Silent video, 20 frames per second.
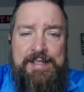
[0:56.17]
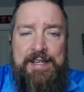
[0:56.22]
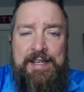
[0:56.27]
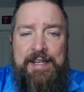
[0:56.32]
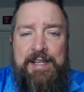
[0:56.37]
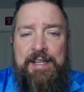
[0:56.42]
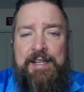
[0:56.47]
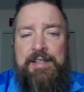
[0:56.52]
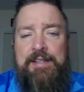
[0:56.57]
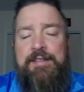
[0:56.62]

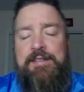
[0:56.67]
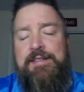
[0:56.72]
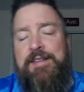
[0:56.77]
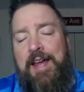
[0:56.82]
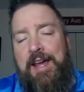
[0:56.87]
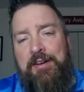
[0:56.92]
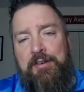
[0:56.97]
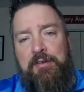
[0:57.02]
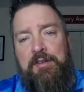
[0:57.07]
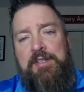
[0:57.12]
it
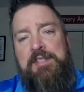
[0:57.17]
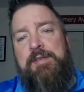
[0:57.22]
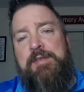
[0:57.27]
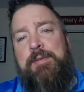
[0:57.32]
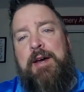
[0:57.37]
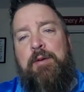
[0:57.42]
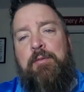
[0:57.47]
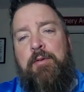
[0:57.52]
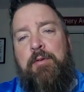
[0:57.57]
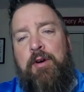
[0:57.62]
not only is
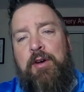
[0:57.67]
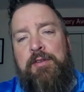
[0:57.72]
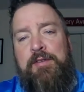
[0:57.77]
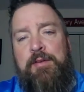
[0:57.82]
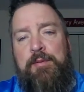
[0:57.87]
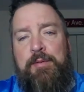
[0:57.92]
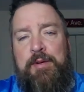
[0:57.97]
about Walter,